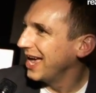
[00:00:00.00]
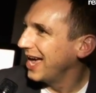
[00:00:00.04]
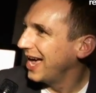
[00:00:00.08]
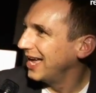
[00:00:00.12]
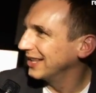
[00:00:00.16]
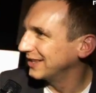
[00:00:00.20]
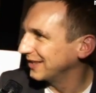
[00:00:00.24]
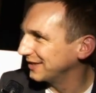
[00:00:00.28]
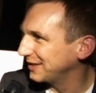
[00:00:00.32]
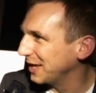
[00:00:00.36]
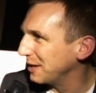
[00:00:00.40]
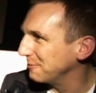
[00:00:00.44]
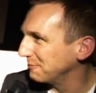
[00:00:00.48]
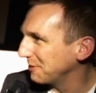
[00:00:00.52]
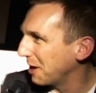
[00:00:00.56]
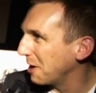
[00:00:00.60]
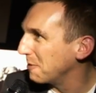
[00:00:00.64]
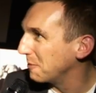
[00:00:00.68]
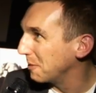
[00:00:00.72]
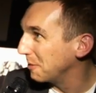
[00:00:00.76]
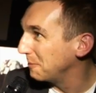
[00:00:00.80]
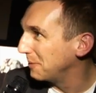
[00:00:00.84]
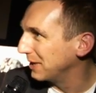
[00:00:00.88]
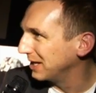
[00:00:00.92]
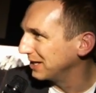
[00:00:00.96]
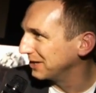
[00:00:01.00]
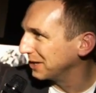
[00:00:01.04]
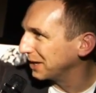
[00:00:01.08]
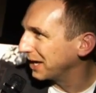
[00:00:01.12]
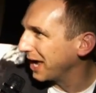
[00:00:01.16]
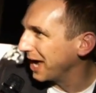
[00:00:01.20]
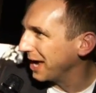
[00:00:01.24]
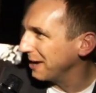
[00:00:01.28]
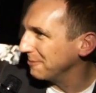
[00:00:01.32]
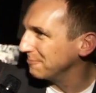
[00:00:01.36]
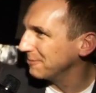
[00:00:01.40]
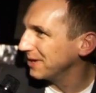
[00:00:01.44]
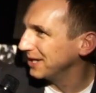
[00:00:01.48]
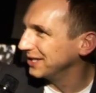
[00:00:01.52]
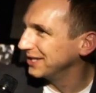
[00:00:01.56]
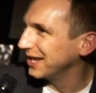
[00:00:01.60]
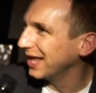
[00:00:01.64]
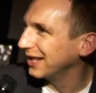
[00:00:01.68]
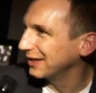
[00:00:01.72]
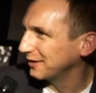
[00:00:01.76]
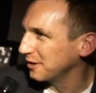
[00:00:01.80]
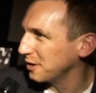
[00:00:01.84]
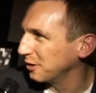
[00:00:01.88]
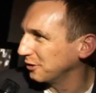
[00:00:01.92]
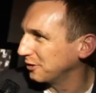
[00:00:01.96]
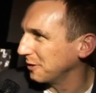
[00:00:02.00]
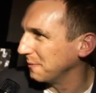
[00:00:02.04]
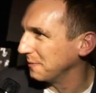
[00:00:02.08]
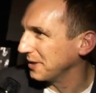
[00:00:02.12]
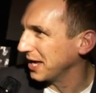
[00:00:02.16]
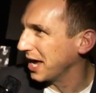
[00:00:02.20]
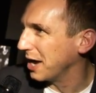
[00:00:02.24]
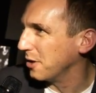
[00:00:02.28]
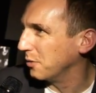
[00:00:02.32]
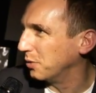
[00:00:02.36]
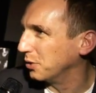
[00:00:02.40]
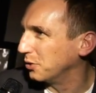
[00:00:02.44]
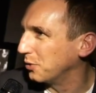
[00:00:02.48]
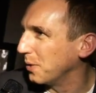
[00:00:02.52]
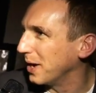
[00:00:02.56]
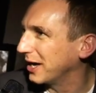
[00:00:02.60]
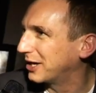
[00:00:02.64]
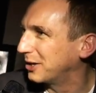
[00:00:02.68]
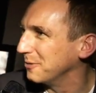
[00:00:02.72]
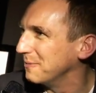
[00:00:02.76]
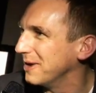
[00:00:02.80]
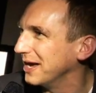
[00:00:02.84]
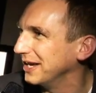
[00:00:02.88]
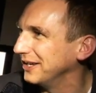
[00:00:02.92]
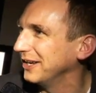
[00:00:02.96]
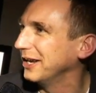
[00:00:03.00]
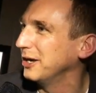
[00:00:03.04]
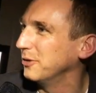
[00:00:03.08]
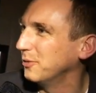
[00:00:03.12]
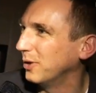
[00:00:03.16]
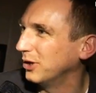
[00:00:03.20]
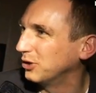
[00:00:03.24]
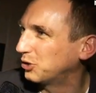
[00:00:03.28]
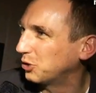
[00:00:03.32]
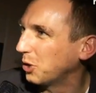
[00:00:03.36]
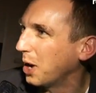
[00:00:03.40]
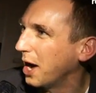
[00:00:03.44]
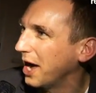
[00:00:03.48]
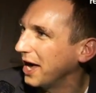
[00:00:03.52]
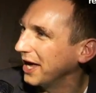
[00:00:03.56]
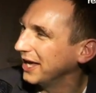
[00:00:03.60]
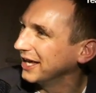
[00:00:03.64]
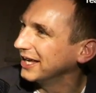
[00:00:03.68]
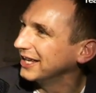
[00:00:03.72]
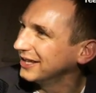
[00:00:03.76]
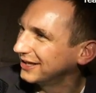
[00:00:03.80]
At the same time we build a game, and that's not something I would recommend anyone trying.